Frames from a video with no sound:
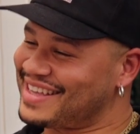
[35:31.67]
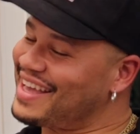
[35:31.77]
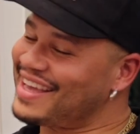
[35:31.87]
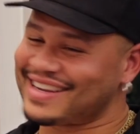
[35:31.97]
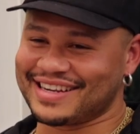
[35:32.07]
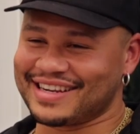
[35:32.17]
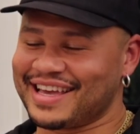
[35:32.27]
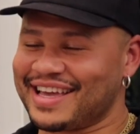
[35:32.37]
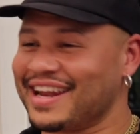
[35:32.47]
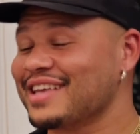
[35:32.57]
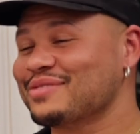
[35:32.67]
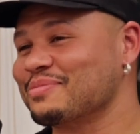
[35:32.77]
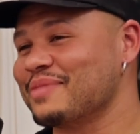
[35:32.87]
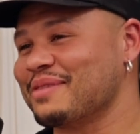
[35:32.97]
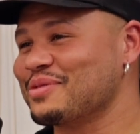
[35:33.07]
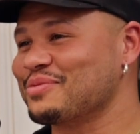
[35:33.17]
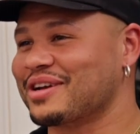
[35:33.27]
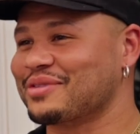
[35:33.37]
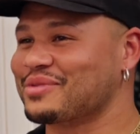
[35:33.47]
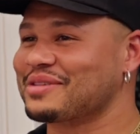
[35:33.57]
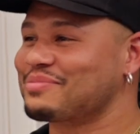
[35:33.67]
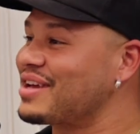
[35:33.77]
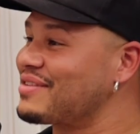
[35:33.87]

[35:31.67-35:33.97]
Hidden. And that's what made me want to really play